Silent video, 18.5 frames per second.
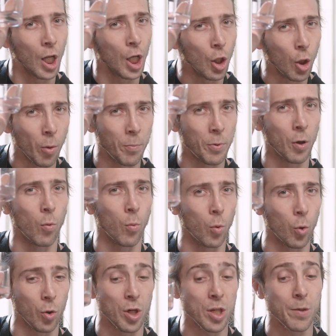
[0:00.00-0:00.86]
little bit of
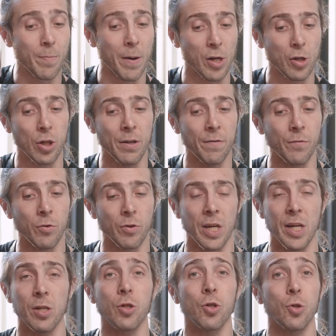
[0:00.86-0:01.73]
water, especially if
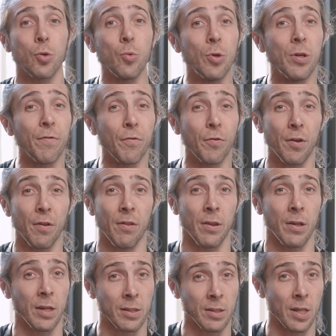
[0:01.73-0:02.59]
you taste two
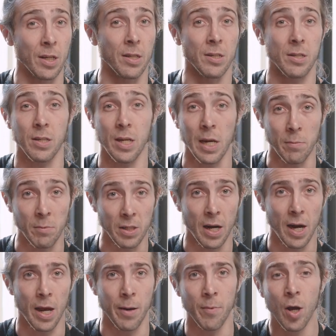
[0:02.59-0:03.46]
different things at the same
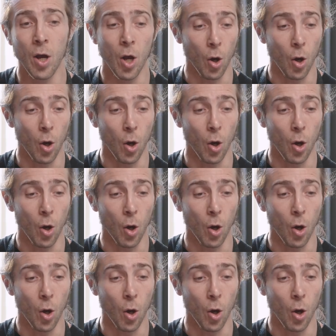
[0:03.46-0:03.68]
time,